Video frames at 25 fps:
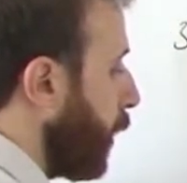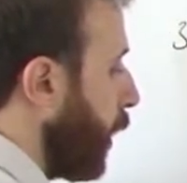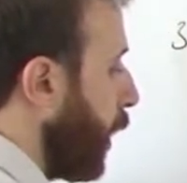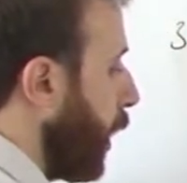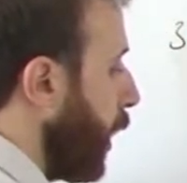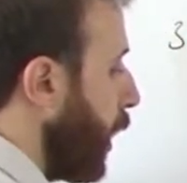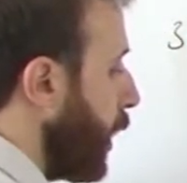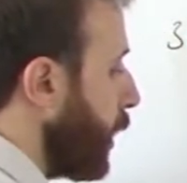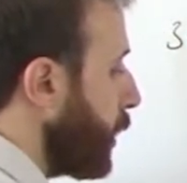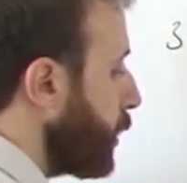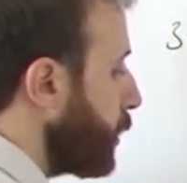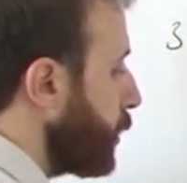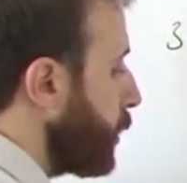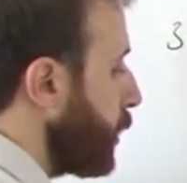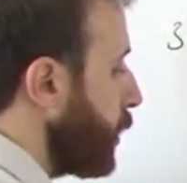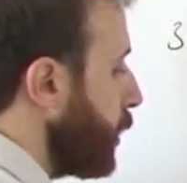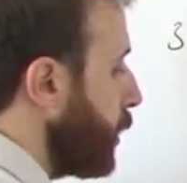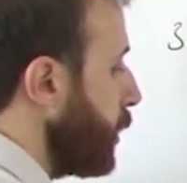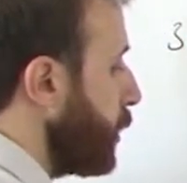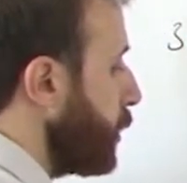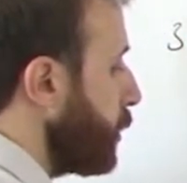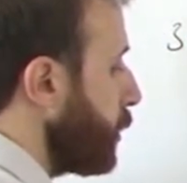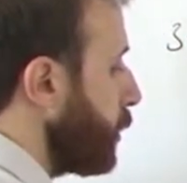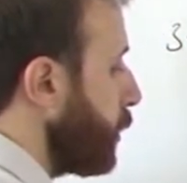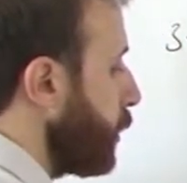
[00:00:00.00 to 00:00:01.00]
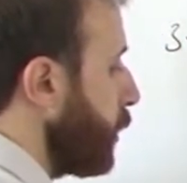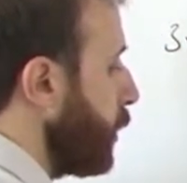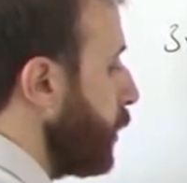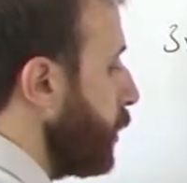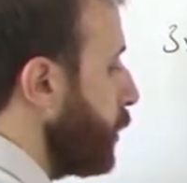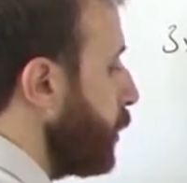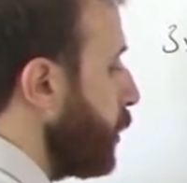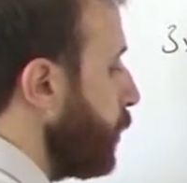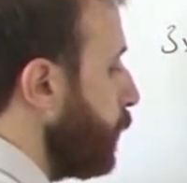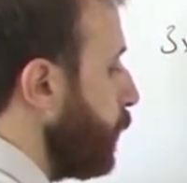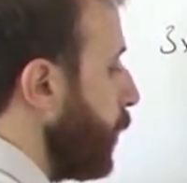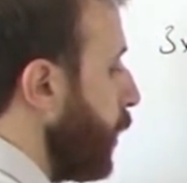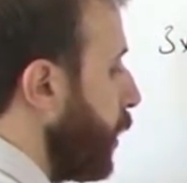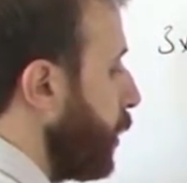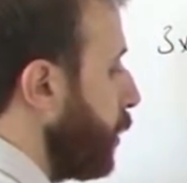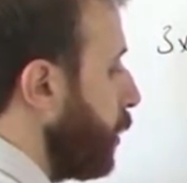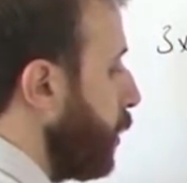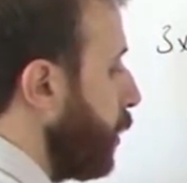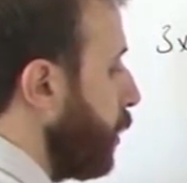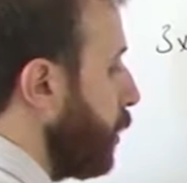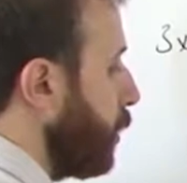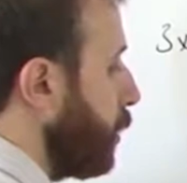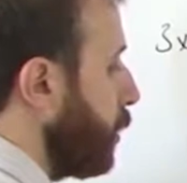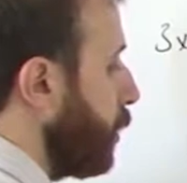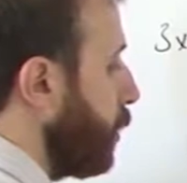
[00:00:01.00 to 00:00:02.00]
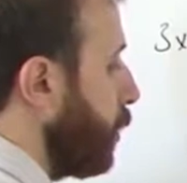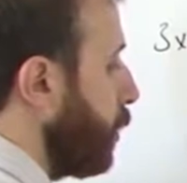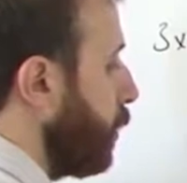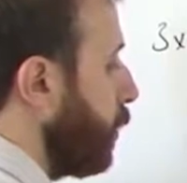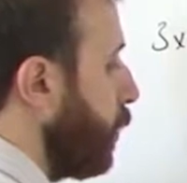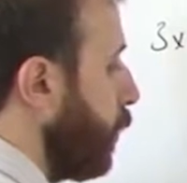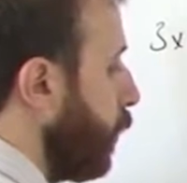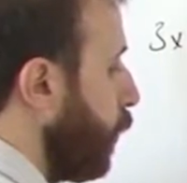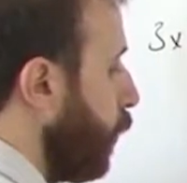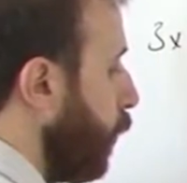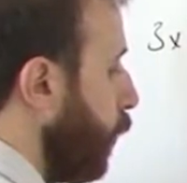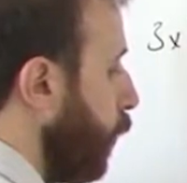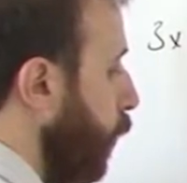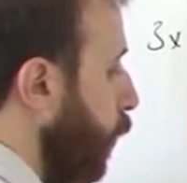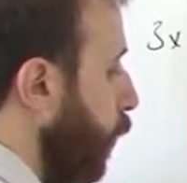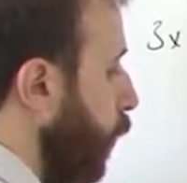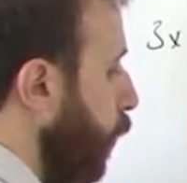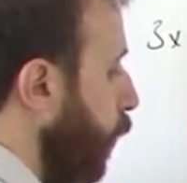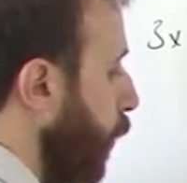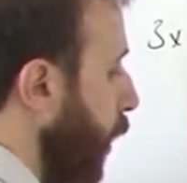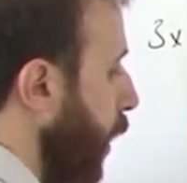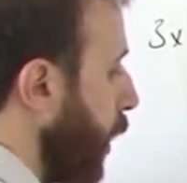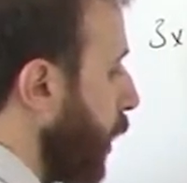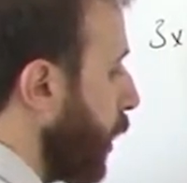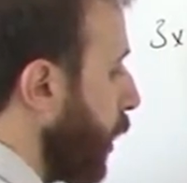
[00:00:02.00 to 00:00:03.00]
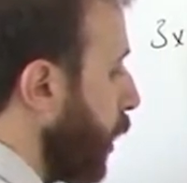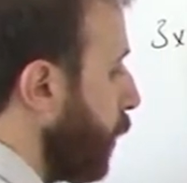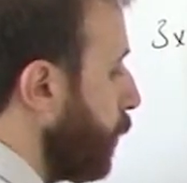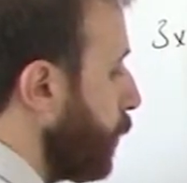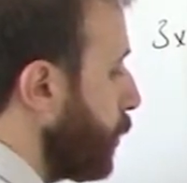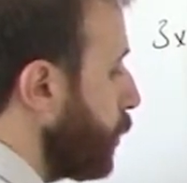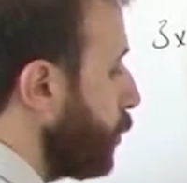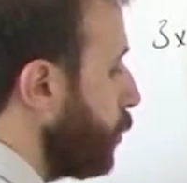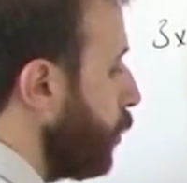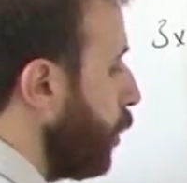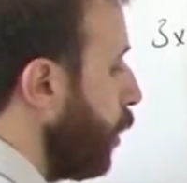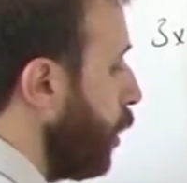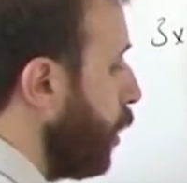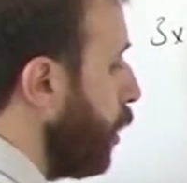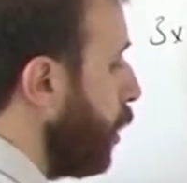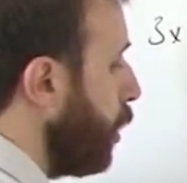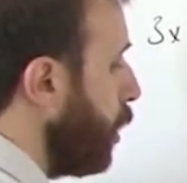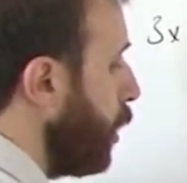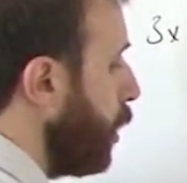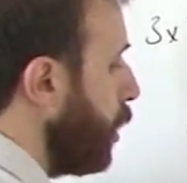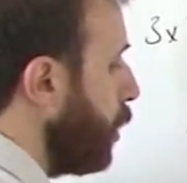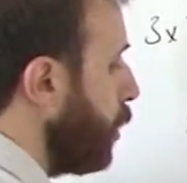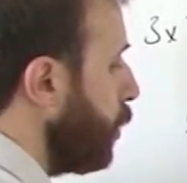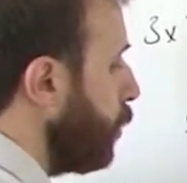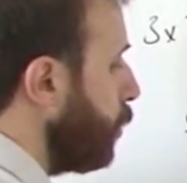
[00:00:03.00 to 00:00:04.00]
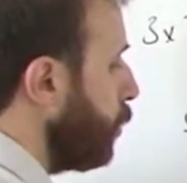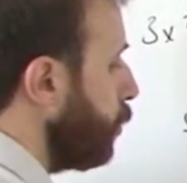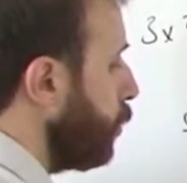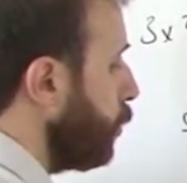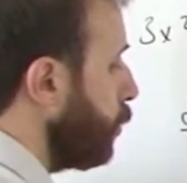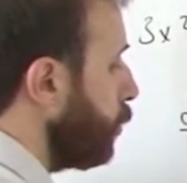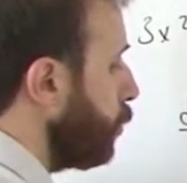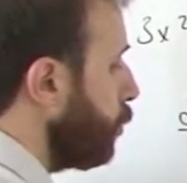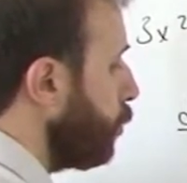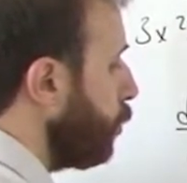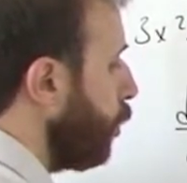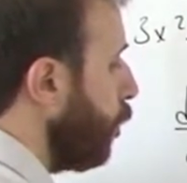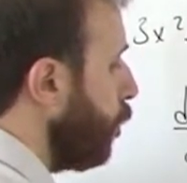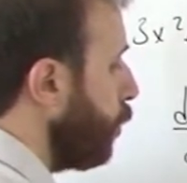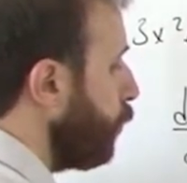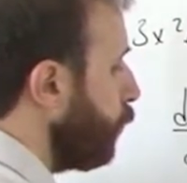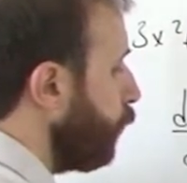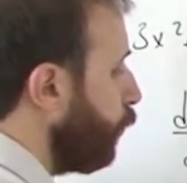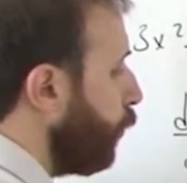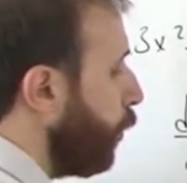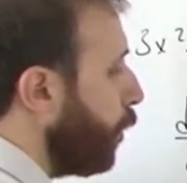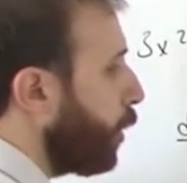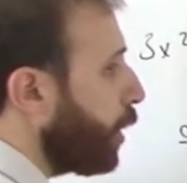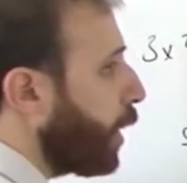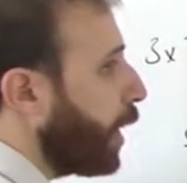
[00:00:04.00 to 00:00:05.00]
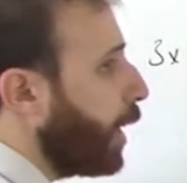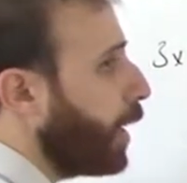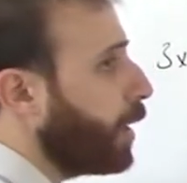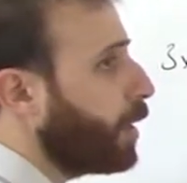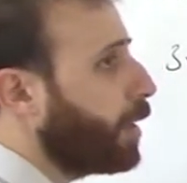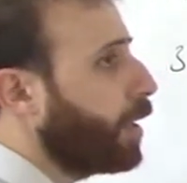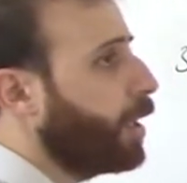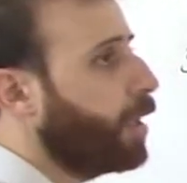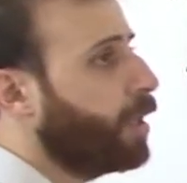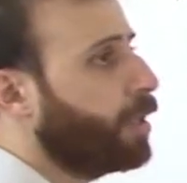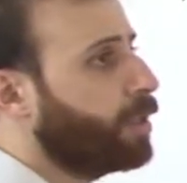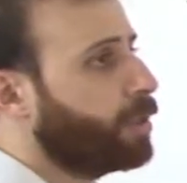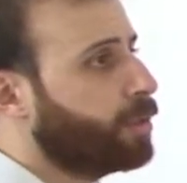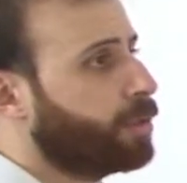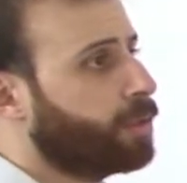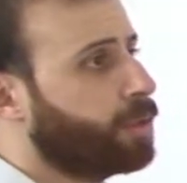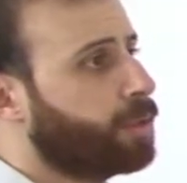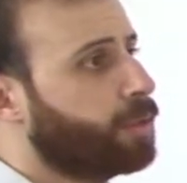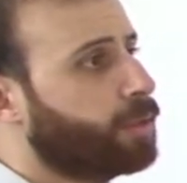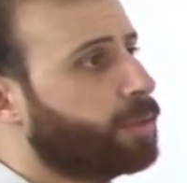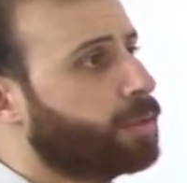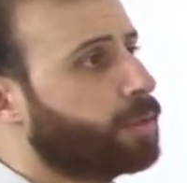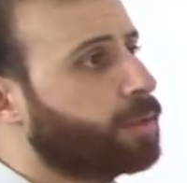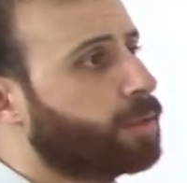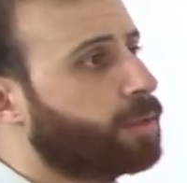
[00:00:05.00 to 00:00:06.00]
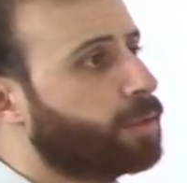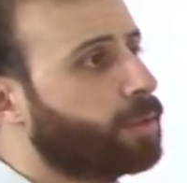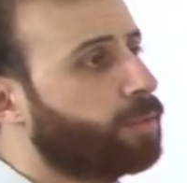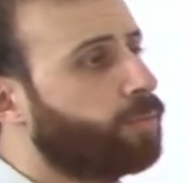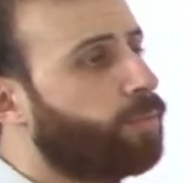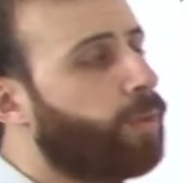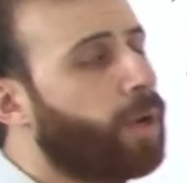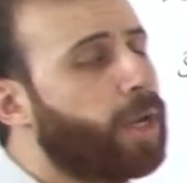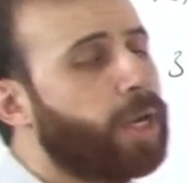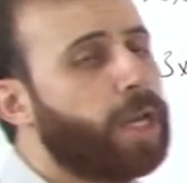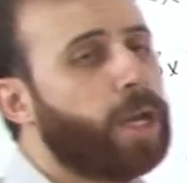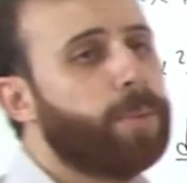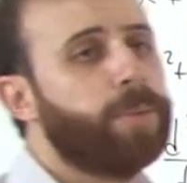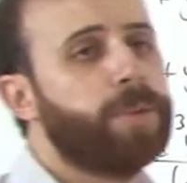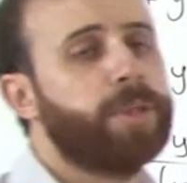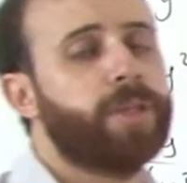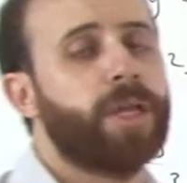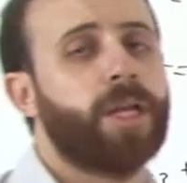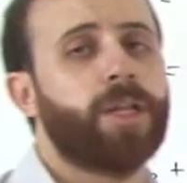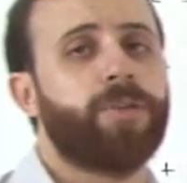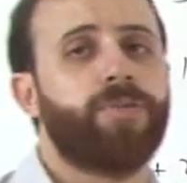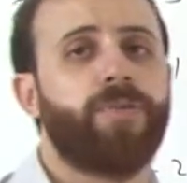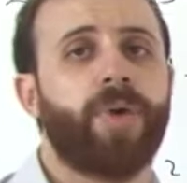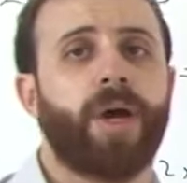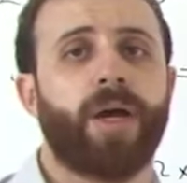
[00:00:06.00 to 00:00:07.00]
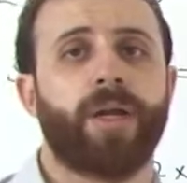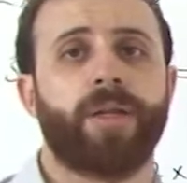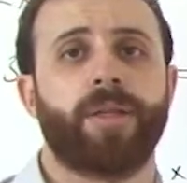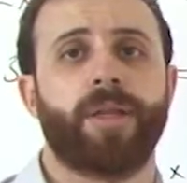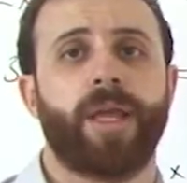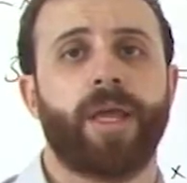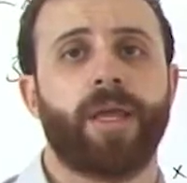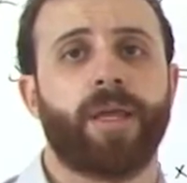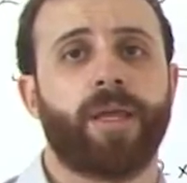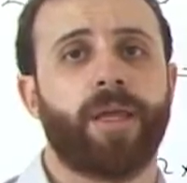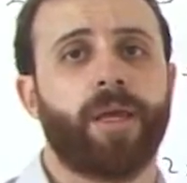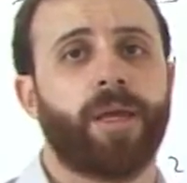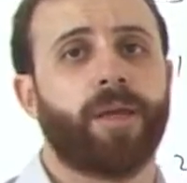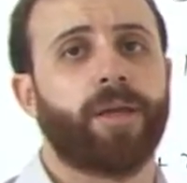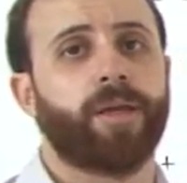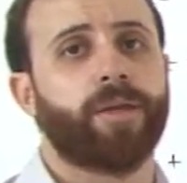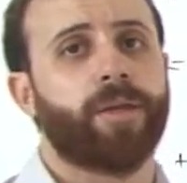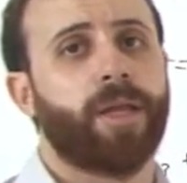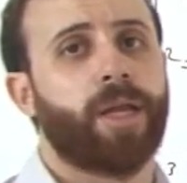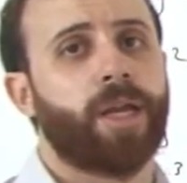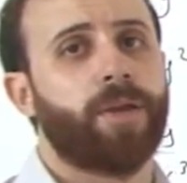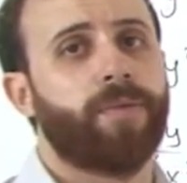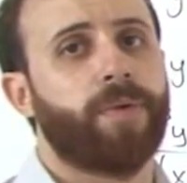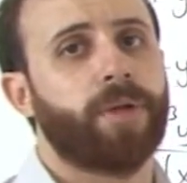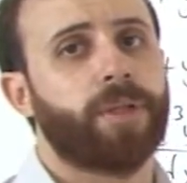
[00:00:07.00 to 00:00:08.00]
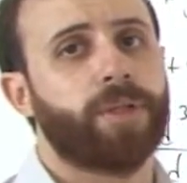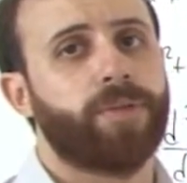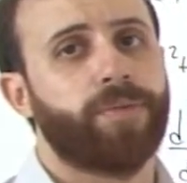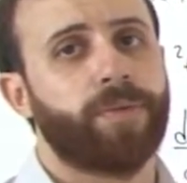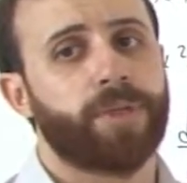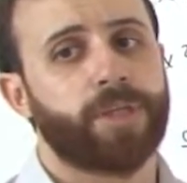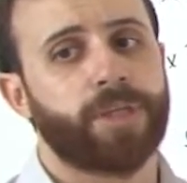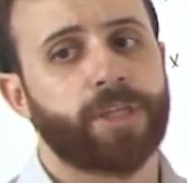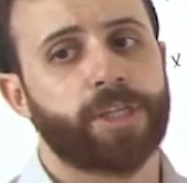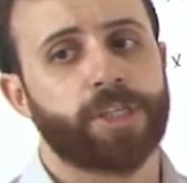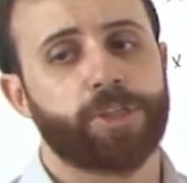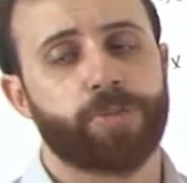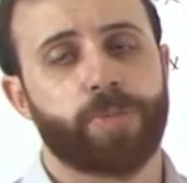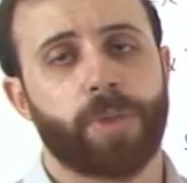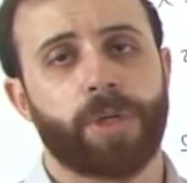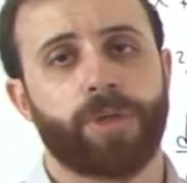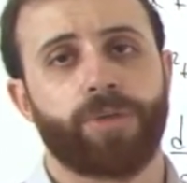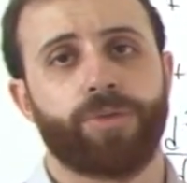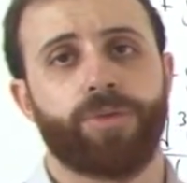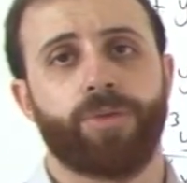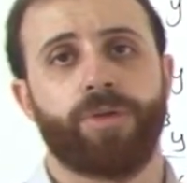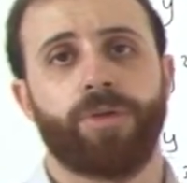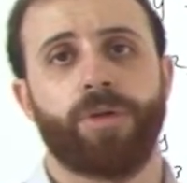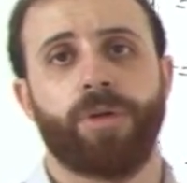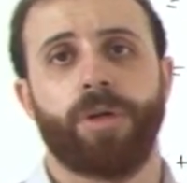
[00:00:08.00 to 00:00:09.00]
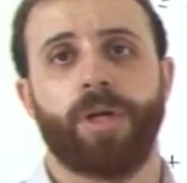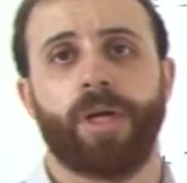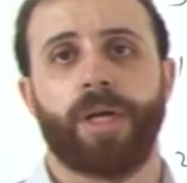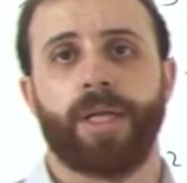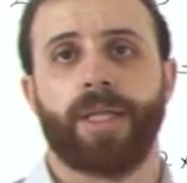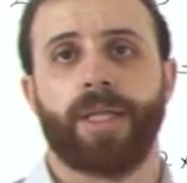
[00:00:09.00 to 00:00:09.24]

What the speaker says: x is independent variable. So don't forget the variable that we are taking derivative with respect to